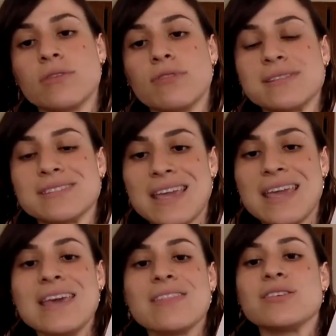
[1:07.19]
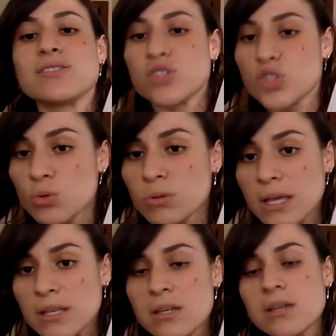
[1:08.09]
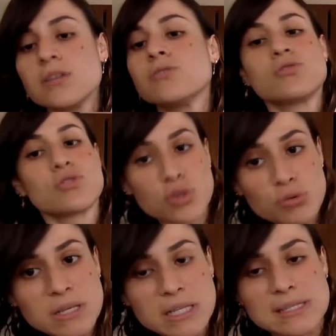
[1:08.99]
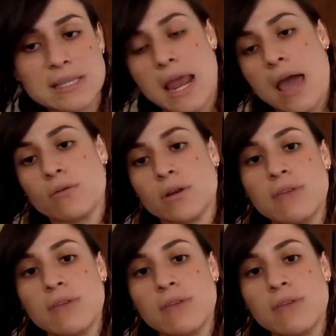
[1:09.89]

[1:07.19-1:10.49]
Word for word: If I say the student, student is a noun.